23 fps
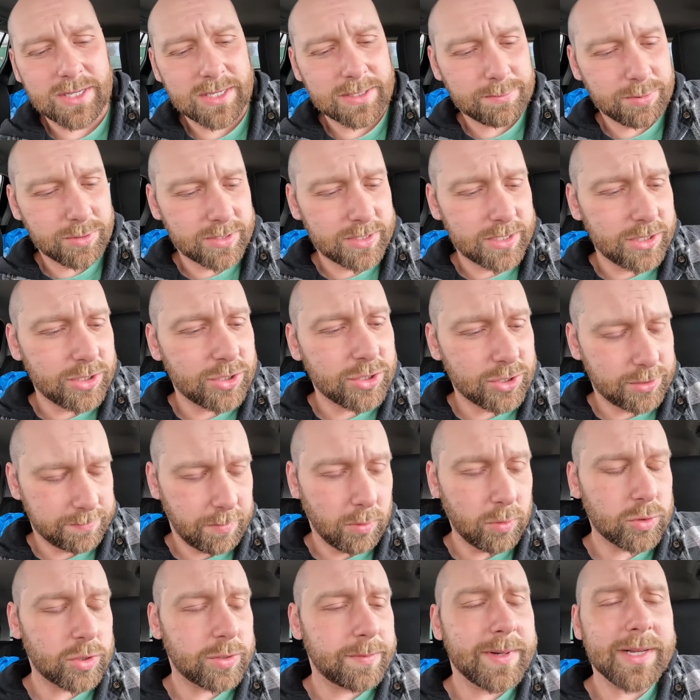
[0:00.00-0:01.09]
This procedure is
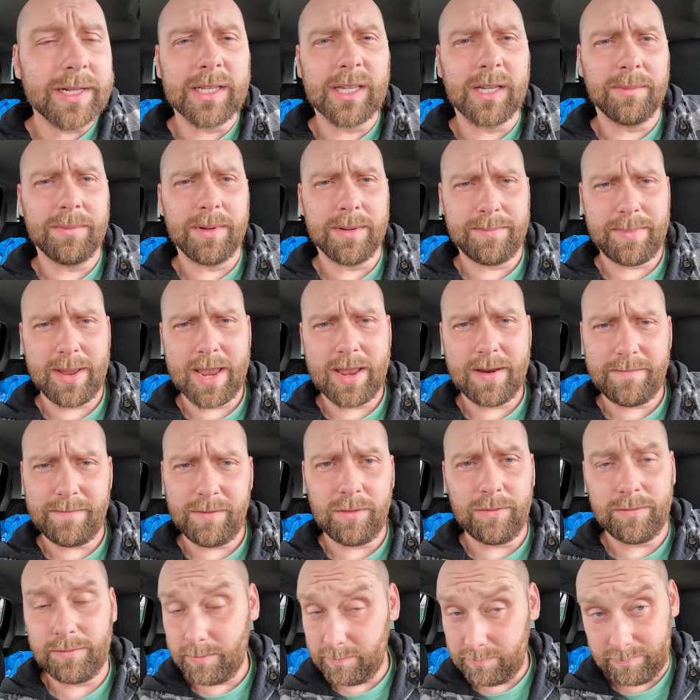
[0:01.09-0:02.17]
supposed to be a little bit
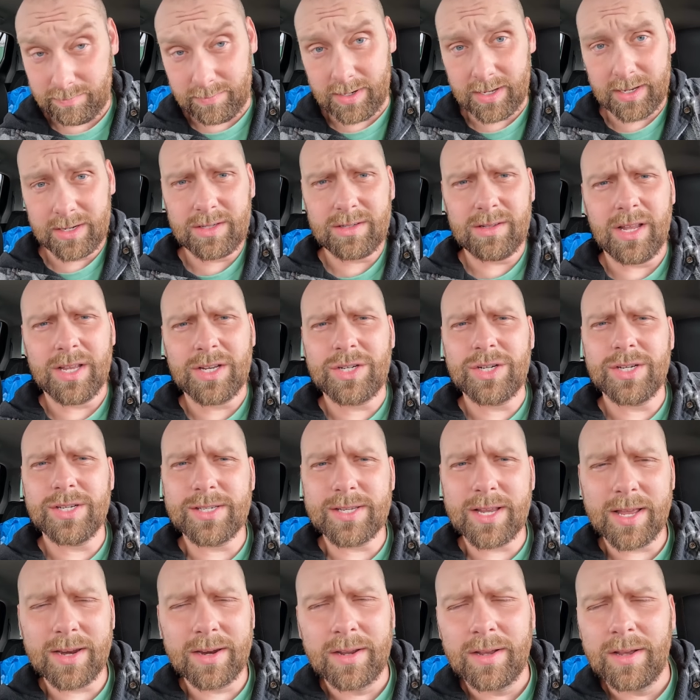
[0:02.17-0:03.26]
painful from like like she
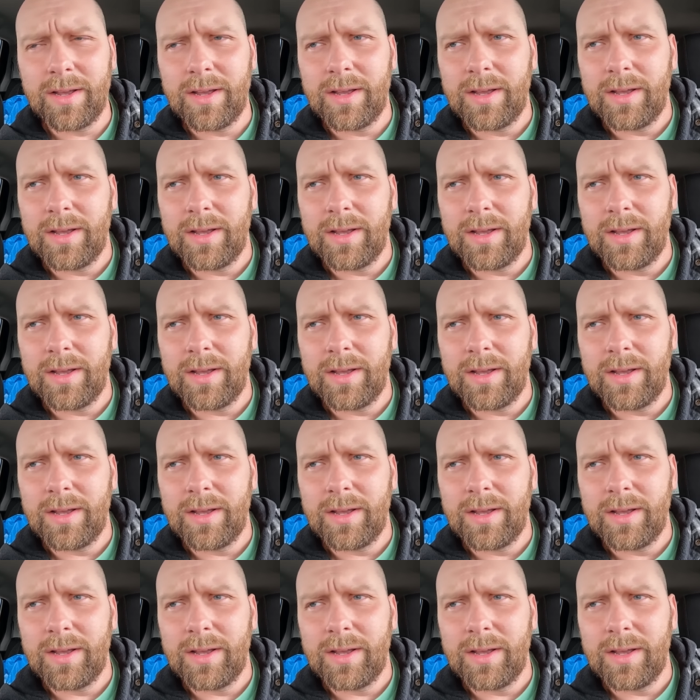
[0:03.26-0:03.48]
said.